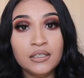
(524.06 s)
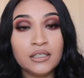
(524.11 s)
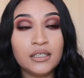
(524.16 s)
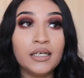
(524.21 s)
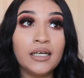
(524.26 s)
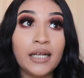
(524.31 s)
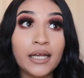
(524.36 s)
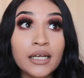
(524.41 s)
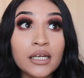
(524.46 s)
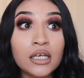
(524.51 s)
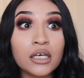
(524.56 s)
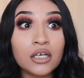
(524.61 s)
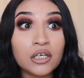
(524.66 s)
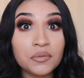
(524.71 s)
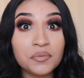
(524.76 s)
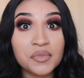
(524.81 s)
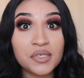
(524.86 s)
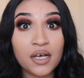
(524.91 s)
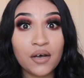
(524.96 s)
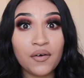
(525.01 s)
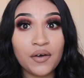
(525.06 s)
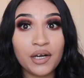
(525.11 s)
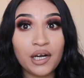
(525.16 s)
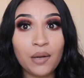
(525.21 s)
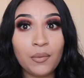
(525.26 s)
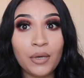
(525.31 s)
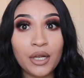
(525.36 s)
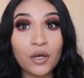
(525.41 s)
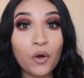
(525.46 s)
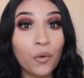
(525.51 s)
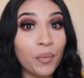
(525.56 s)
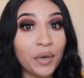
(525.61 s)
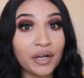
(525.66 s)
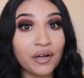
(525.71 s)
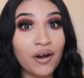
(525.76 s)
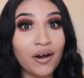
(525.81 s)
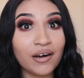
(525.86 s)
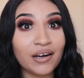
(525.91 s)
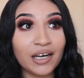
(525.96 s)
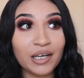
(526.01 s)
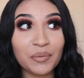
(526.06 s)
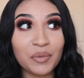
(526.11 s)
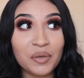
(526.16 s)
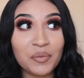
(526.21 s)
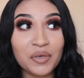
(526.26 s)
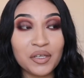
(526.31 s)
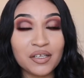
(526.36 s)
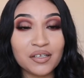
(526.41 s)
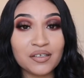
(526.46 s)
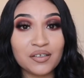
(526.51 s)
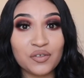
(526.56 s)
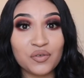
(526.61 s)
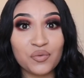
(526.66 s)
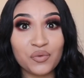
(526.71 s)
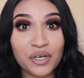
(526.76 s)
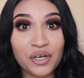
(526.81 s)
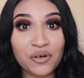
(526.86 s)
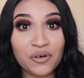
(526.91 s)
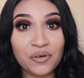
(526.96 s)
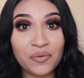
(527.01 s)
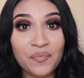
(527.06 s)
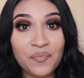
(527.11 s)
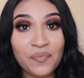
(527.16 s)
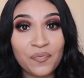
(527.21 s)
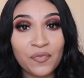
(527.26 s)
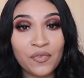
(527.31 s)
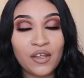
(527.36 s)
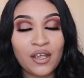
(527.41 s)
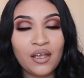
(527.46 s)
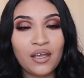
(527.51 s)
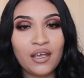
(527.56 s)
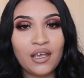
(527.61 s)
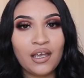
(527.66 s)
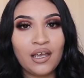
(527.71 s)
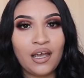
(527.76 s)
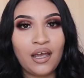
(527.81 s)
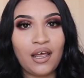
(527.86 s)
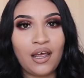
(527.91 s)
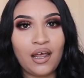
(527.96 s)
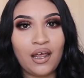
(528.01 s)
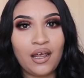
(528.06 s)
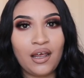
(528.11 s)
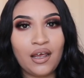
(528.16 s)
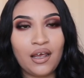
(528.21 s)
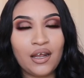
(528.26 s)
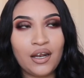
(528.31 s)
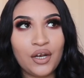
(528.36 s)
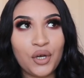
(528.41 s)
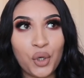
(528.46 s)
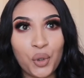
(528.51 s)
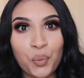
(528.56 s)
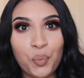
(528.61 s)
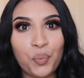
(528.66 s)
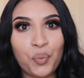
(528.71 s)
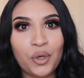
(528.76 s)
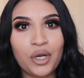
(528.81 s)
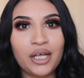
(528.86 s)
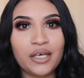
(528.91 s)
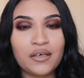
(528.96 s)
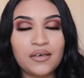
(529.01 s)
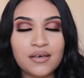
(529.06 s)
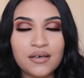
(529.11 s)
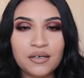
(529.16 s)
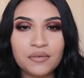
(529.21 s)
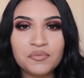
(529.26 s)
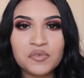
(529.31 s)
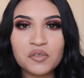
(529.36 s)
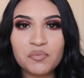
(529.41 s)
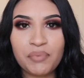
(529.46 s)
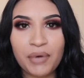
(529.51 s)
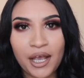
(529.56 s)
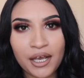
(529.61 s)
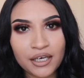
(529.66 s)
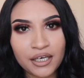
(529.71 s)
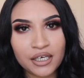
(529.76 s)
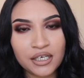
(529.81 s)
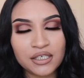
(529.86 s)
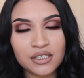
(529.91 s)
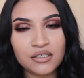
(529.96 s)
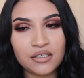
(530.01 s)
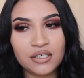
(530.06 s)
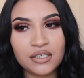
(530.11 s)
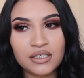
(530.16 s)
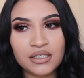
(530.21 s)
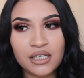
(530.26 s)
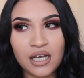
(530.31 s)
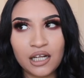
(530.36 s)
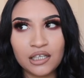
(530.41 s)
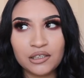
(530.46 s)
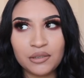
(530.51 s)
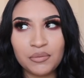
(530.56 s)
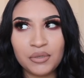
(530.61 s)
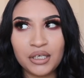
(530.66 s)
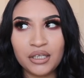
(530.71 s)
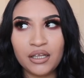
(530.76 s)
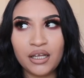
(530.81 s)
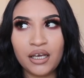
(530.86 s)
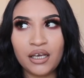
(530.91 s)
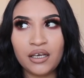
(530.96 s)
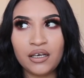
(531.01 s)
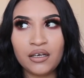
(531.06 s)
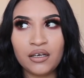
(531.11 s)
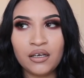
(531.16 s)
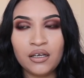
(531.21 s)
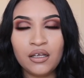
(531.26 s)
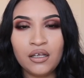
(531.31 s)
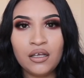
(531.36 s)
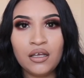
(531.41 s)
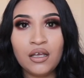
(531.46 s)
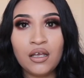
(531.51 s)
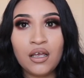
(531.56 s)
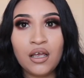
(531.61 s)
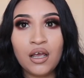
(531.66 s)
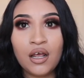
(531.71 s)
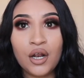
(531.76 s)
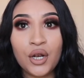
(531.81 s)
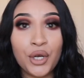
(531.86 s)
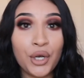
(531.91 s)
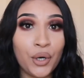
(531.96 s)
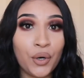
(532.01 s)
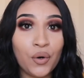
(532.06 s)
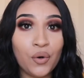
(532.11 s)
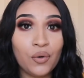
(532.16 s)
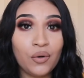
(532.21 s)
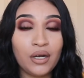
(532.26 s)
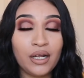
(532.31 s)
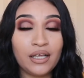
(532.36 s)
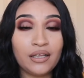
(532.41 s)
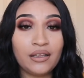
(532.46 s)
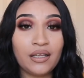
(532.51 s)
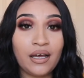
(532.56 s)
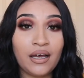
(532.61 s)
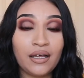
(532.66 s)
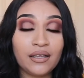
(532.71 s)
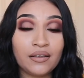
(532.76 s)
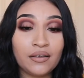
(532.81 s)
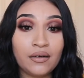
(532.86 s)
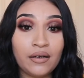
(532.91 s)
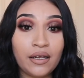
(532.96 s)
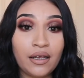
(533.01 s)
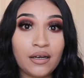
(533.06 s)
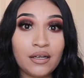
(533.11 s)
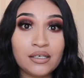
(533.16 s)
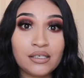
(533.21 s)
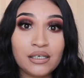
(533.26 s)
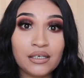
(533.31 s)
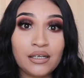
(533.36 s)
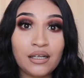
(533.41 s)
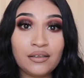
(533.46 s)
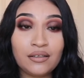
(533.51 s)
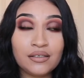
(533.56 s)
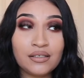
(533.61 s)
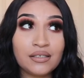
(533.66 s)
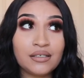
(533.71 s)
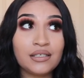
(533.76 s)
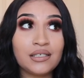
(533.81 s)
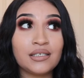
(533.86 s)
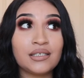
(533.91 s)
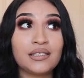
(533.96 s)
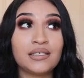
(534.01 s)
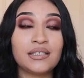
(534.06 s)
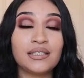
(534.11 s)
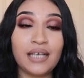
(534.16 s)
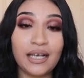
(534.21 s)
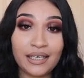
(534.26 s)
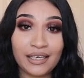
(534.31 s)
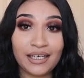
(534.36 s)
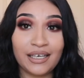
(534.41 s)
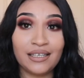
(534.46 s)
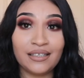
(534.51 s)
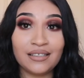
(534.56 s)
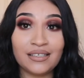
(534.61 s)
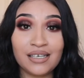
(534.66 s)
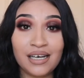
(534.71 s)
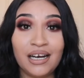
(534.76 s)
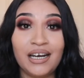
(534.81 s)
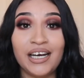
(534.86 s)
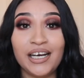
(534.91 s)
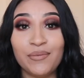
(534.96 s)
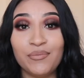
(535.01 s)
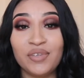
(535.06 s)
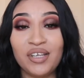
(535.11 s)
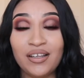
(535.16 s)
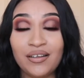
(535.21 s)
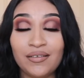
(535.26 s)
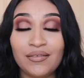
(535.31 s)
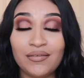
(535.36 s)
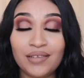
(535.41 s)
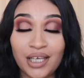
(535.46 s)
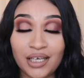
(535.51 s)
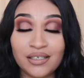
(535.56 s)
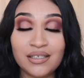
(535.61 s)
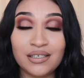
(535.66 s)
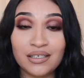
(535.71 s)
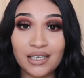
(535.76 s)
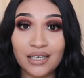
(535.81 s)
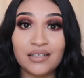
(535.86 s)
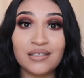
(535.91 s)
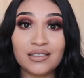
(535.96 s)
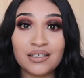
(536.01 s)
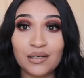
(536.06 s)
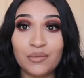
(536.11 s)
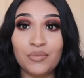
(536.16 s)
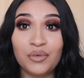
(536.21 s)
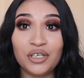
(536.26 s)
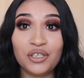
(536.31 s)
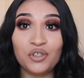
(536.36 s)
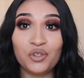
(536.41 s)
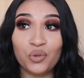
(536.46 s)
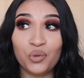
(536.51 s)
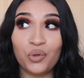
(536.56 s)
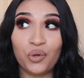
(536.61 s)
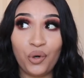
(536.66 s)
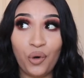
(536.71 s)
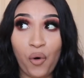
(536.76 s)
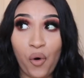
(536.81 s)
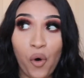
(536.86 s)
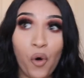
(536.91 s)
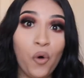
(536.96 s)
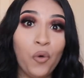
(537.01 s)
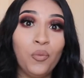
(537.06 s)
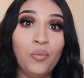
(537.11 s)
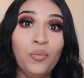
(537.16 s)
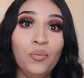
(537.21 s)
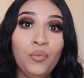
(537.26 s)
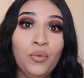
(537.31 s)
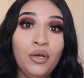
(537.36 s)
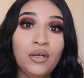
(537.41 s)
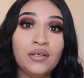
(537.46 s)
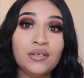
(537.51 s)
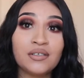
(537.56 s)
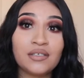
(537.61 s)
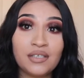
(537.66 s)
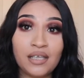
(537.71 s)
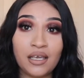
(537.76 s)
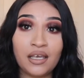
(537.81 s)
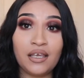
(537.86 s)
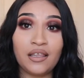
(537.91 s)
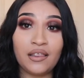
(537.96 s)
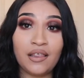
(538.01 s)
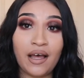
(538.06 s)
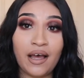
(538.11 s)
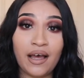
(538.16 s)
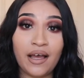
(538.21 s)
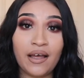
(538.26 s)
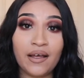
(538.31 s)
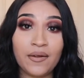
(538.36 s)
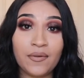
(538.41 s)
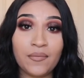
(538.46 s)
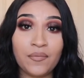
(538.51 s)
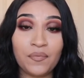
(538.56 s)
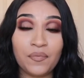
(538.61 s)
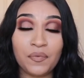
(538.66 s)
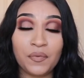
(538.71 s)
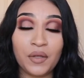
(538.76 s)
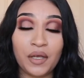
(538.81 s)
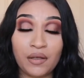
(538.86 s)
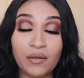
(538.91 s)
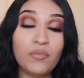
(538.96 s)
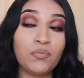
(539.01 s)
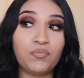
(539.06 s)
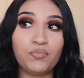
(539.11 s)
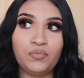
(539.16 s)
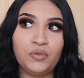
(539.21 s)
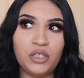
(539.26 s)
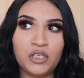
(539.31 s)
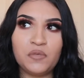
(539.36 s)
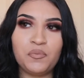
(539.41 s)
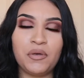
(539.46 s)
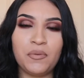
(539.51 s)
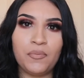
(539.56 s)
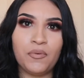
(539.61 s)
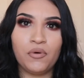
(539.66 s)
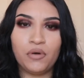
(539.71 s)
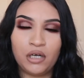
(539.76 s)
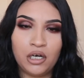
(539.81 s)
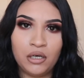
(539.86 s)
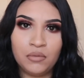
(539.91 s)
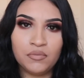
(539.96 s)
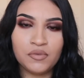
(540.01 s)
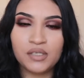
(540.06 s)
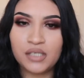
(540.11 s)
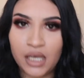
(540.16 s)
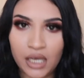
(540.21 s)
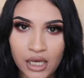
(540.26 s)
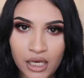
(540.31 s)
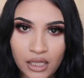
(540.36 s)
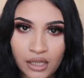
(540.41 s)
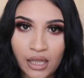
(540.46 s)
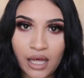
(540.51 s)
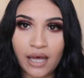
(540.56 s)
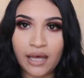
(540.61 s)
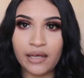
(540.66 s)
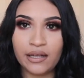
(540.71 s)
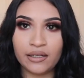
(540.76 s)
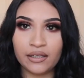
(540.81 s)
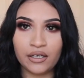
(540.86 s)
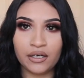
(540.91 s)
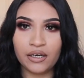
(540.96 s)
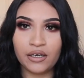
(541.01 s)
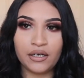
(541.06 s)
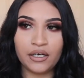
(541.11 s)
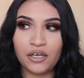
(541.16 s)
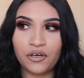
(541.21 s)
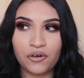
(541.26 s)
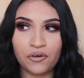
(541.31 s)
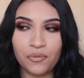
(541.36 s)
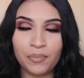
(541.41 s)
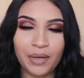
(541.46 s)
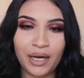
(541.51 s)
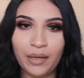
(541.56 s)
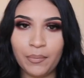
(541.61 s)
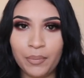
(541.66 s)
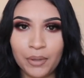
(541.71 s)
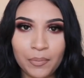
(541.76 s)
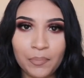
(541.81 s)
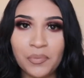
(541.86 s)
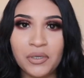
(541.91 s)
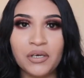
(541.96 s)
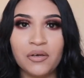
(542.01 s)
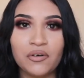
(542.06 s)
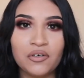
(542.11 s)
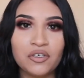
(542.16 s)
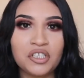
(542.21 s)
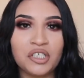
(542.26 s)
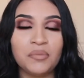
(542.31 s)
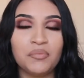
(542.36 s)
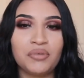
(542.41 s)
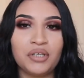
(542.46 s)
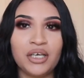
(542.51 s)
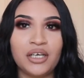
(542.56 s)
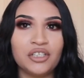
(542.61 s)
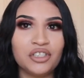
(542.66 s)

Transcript: A lady comes out, and I'm like, oh my god, like, maybe this is real. And nope, like, he comes back, and he starts telling me, like, no, like, that the lady said that this is the second time that they sent somebody to her home saying that, like, these people come saying that they're here to buy a puppy or something.